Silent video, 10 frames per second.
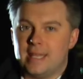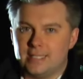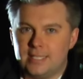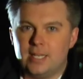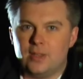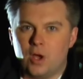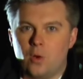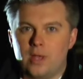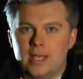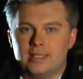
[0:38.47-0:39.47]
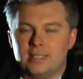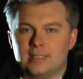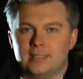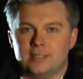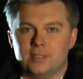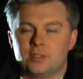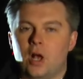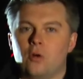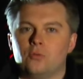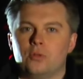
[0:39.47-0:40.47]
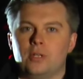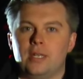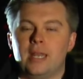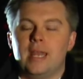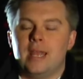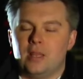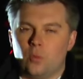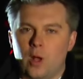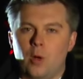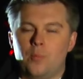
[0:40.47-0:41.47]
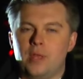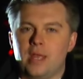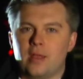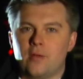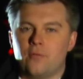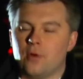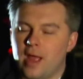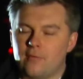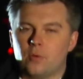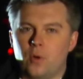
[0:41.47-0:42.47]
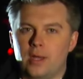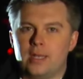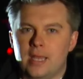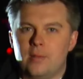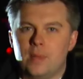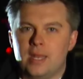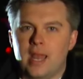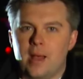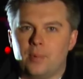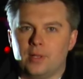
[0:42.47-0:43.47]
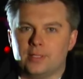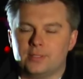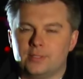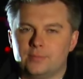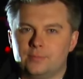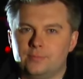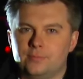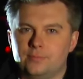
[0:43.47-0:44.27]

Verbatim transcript: The city, though, says this is all rooted in the well being for everyone in Minneapolis.